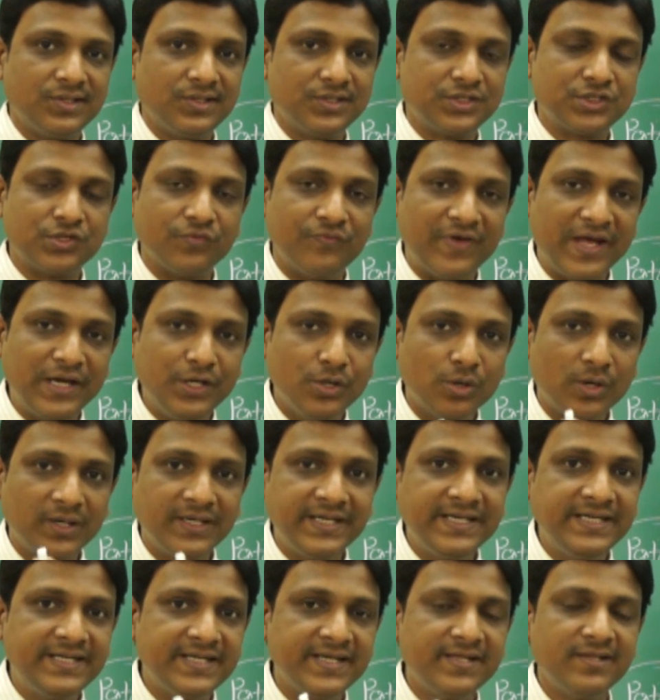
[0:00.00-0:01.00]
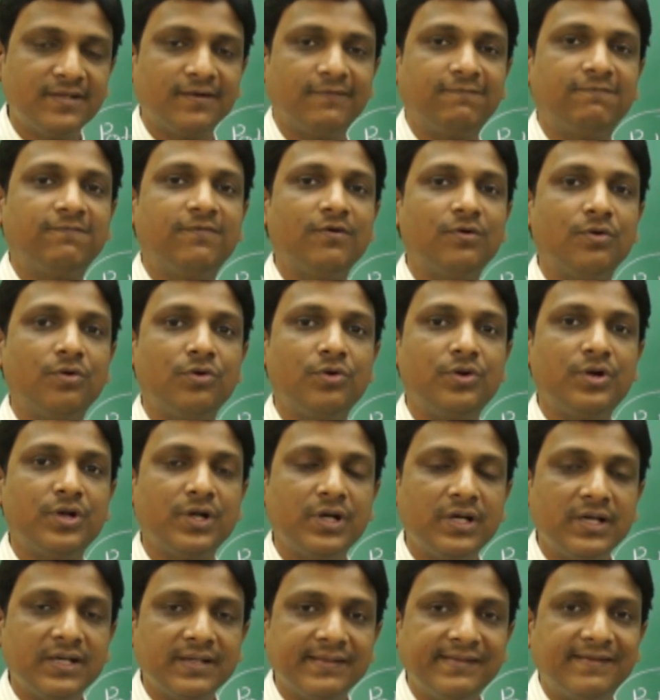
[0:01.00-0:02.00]
So when you are eating the food,
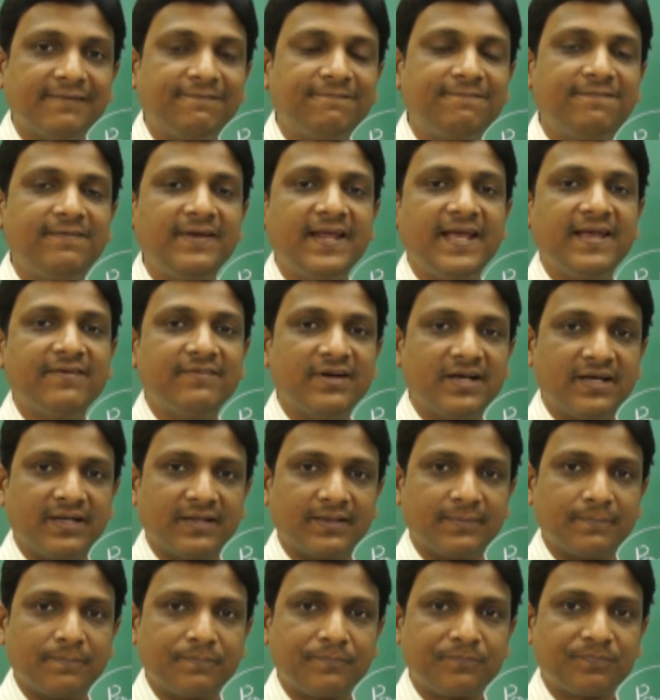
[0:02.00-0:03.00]
the flavor,